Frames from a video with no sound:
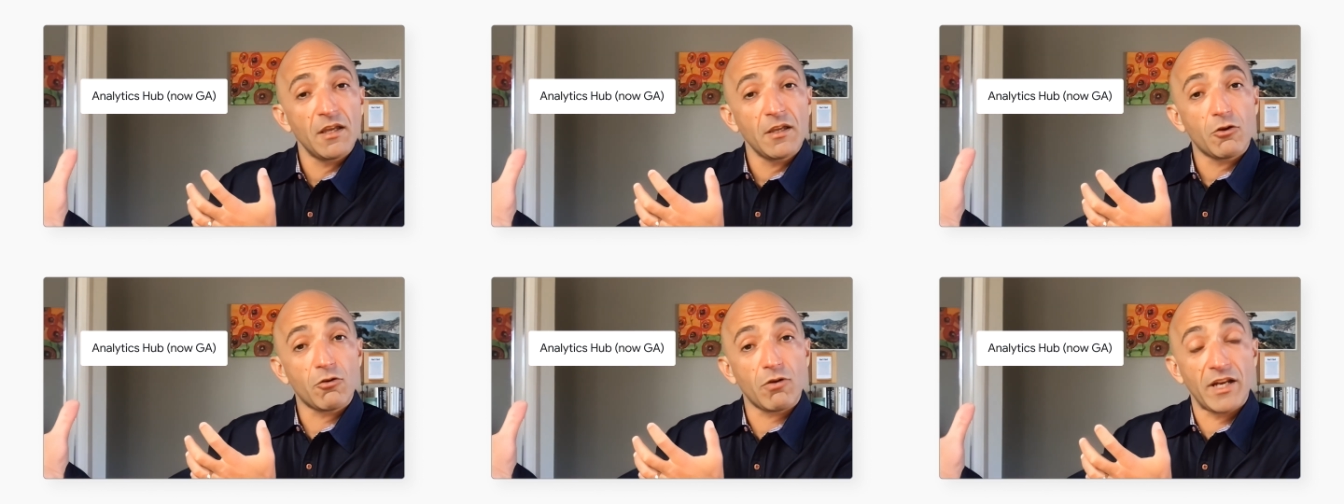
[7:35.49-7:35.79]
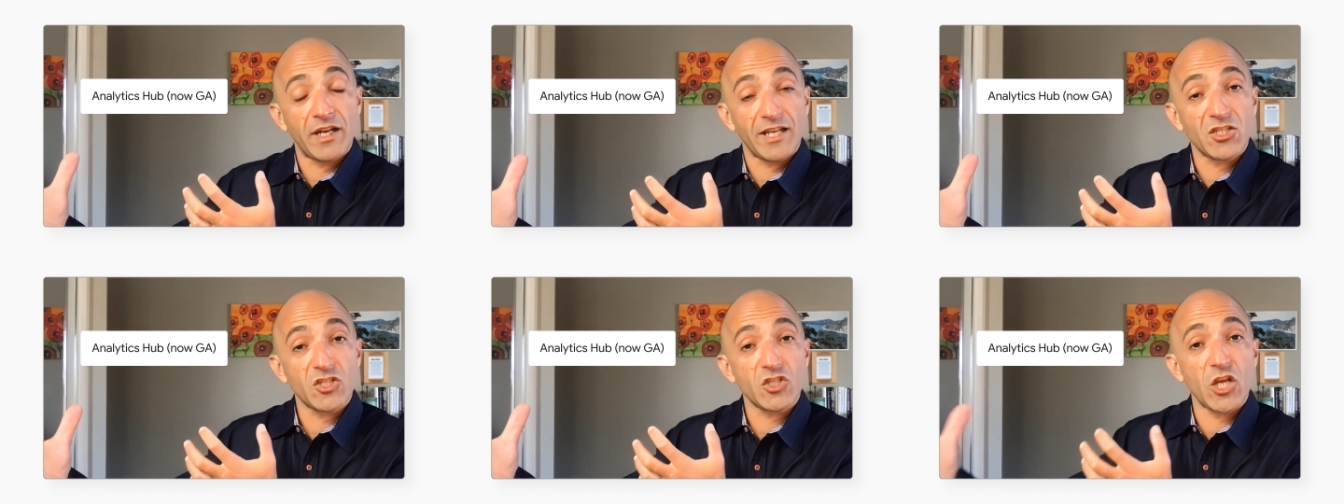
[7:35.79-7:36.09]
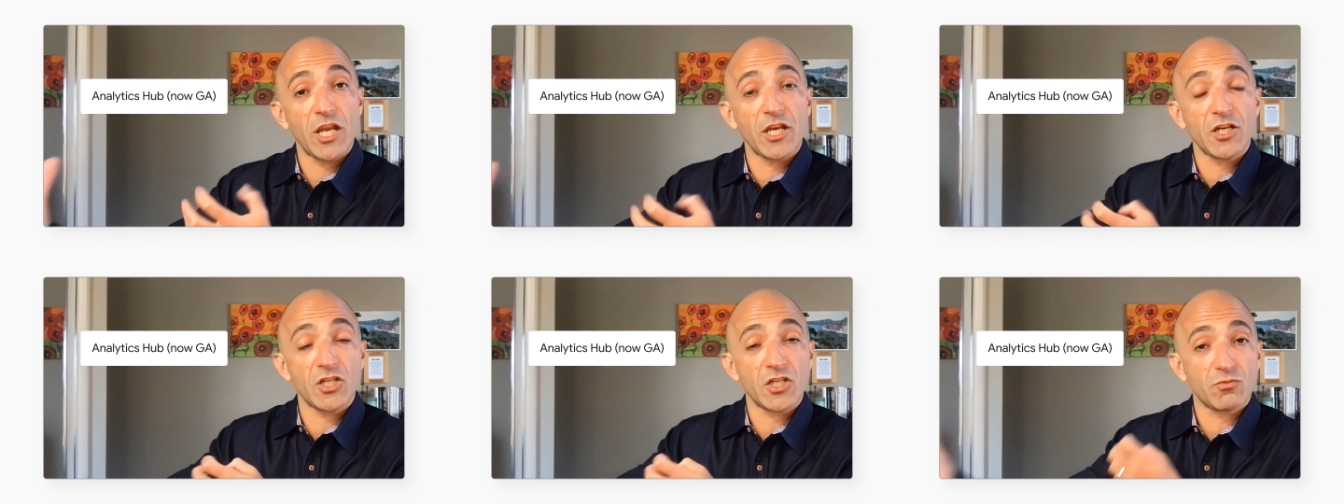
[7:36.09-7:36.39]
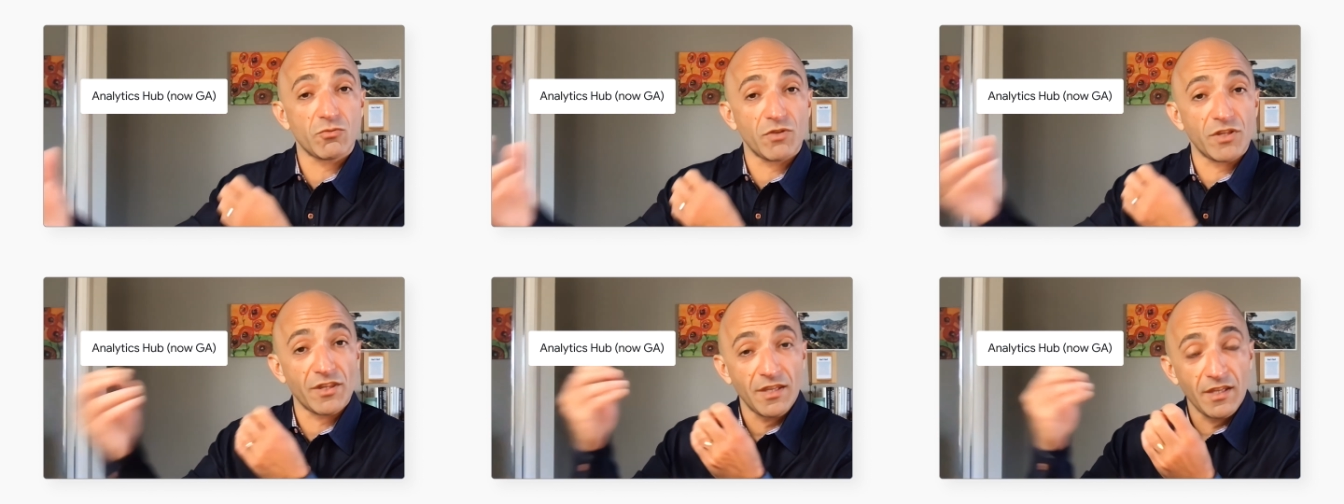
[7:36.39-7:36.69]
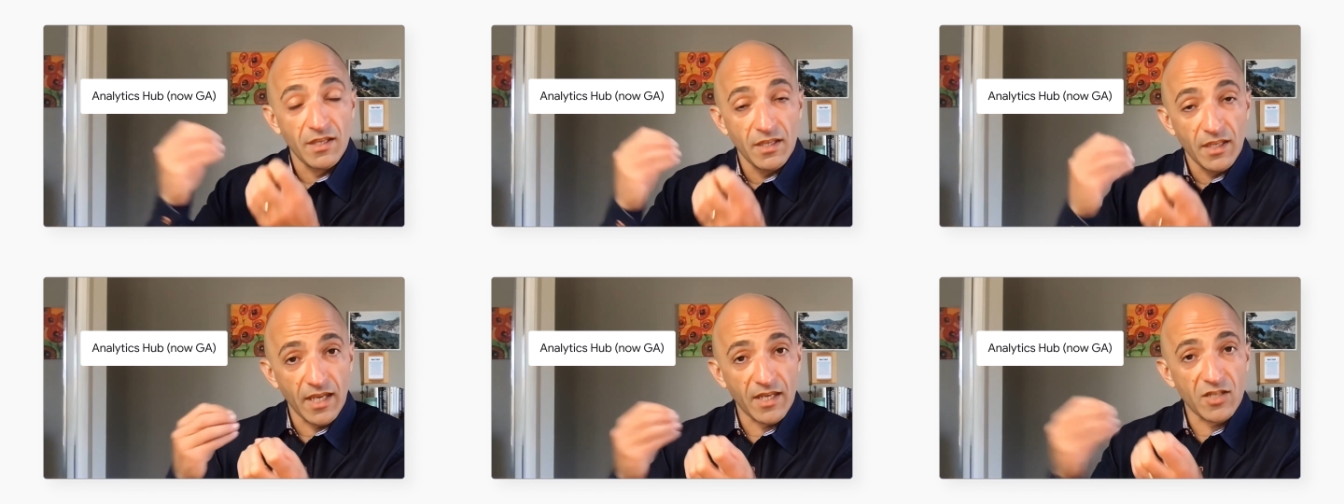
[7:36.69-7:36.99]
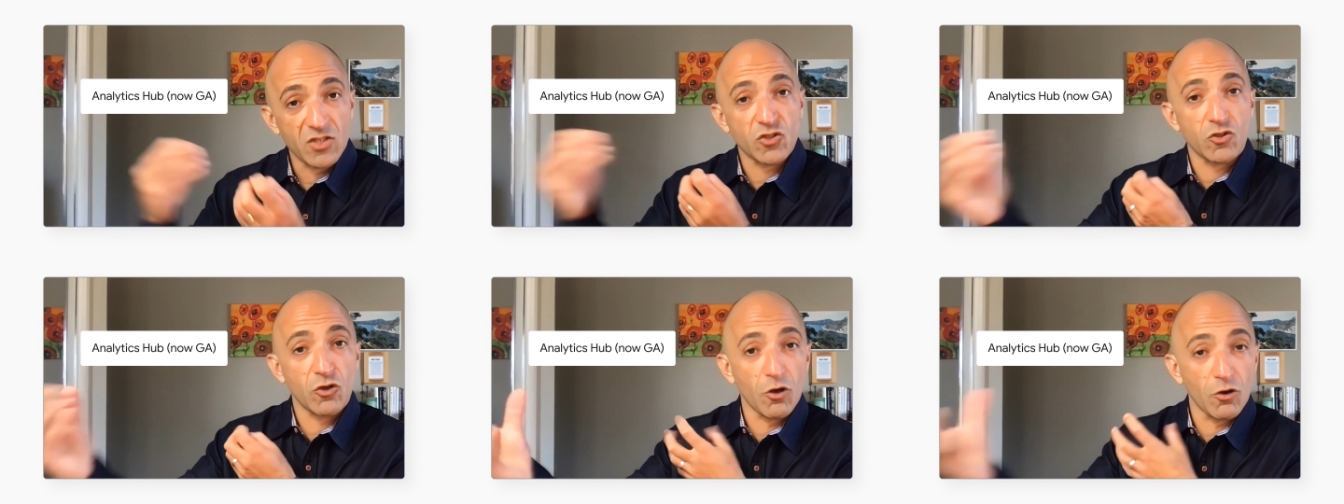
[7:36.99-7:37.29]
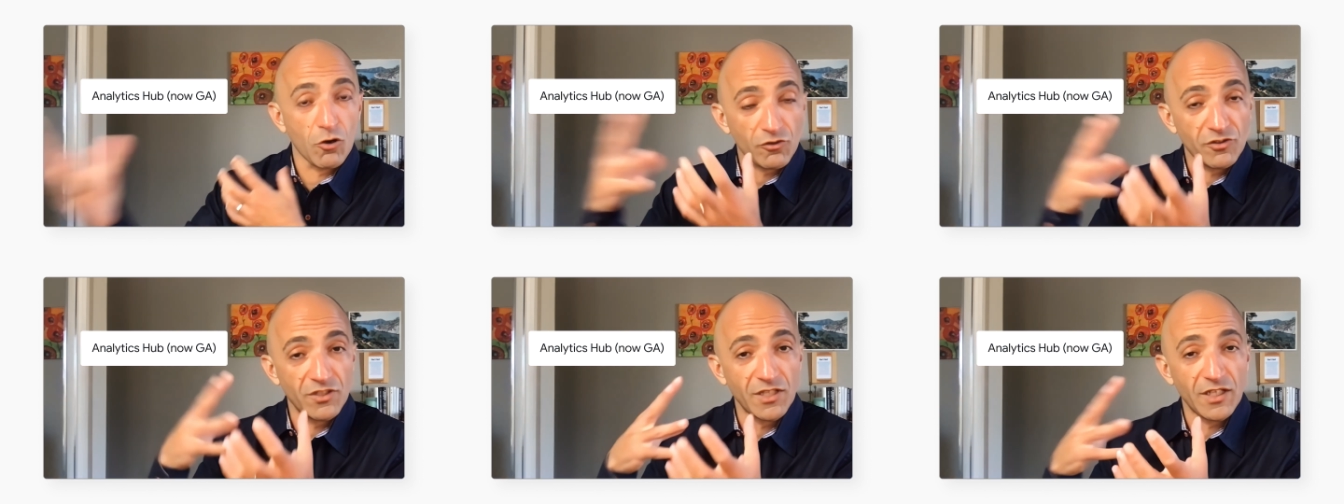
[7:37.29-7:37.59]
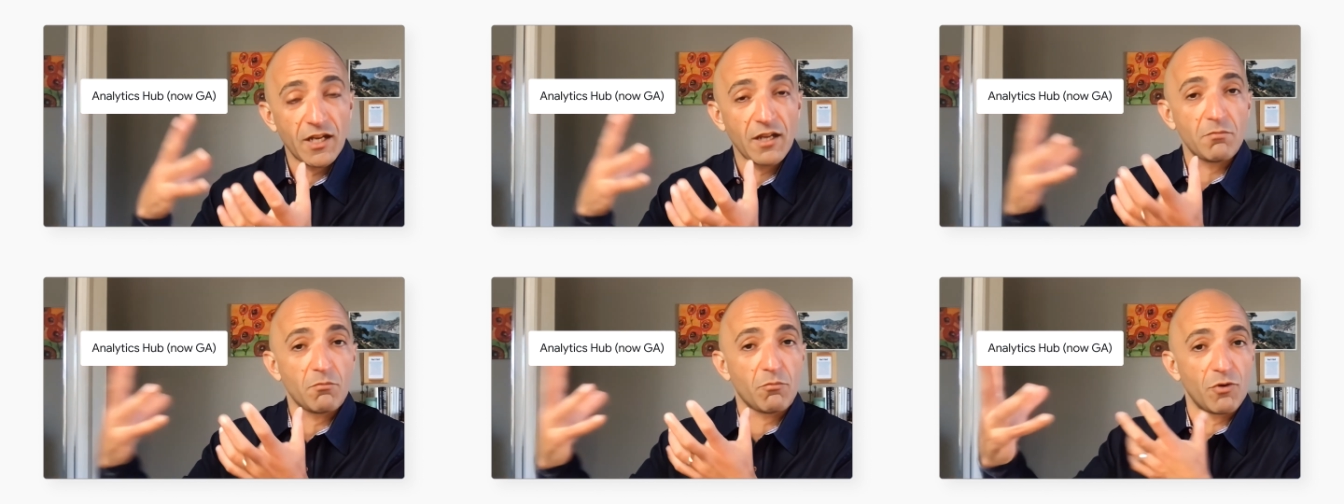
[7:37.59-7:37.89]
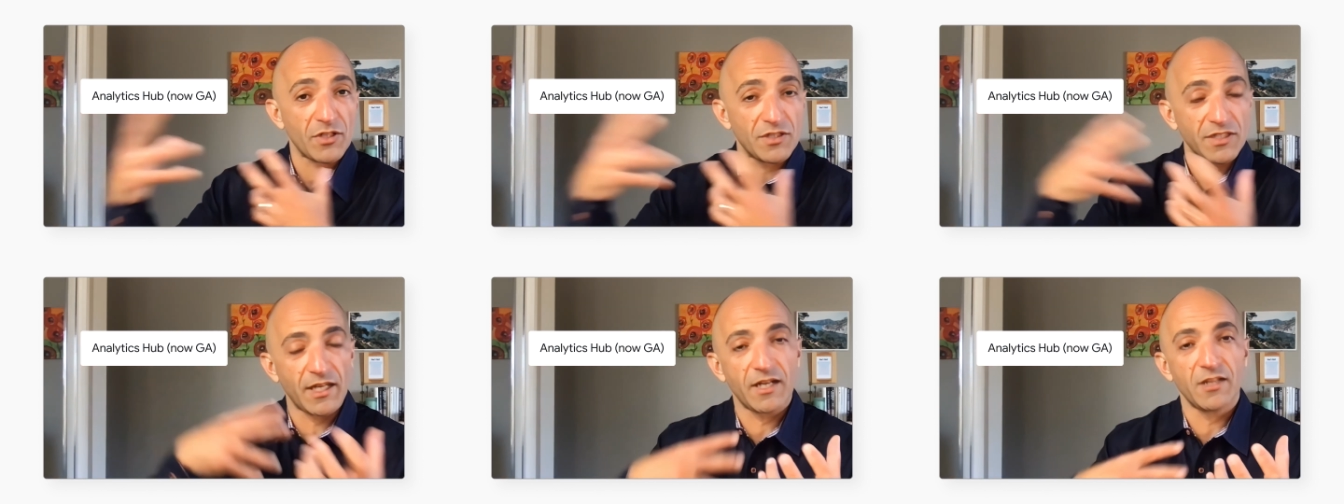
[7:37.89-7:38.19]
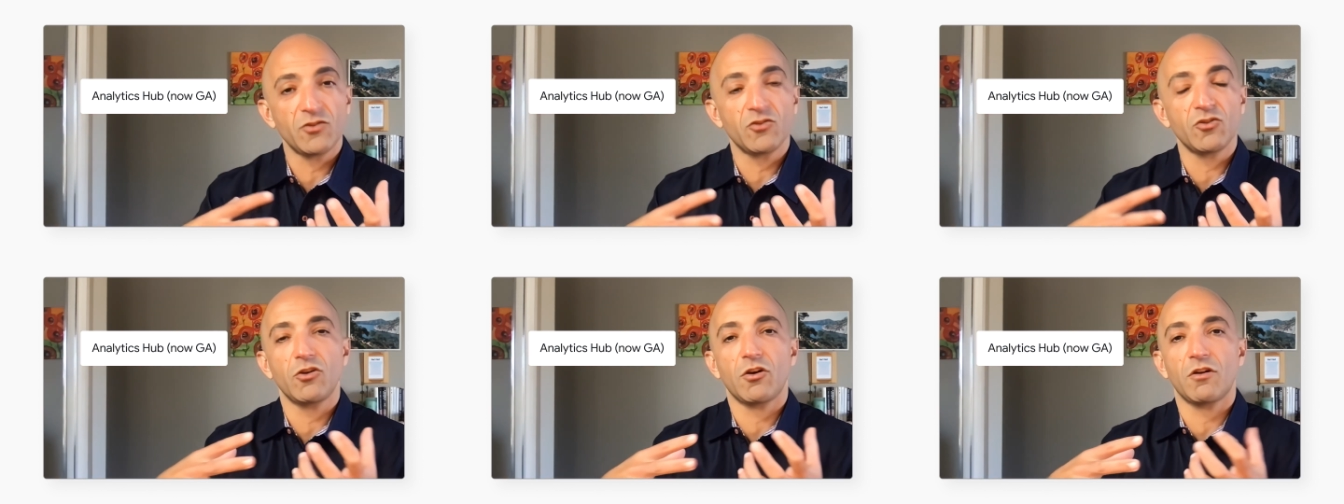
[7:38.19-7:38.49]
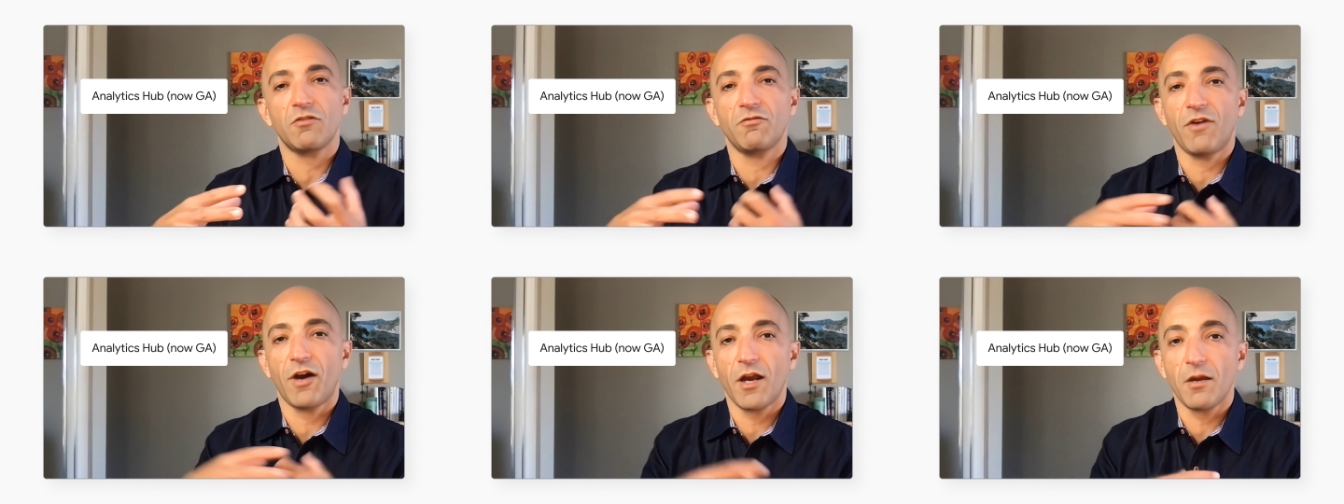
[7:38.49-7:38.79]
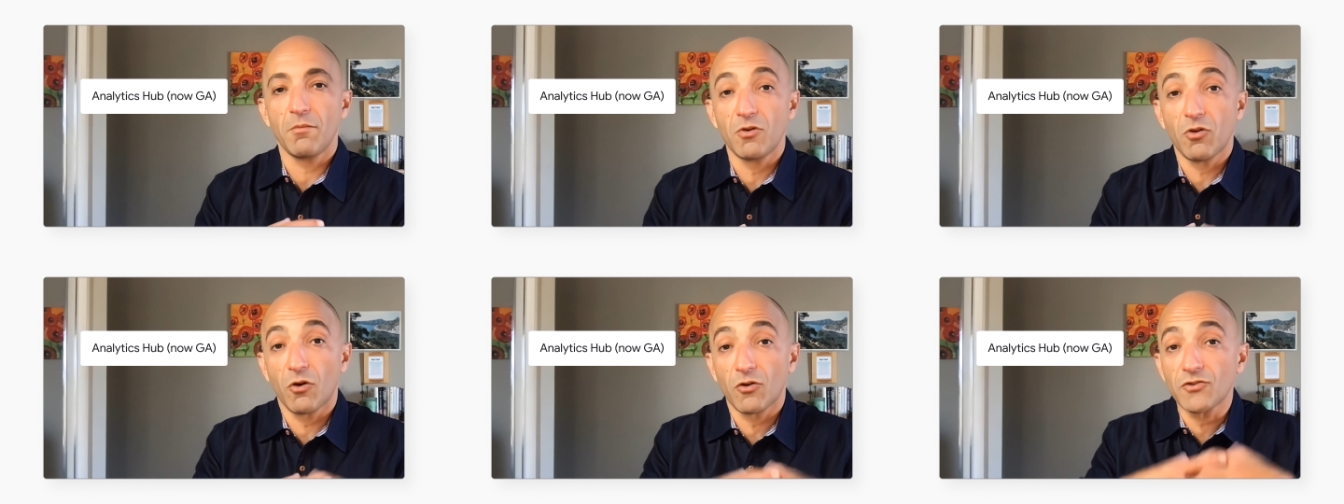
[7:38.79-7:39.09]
create exchanges with external data and bring that into your environment.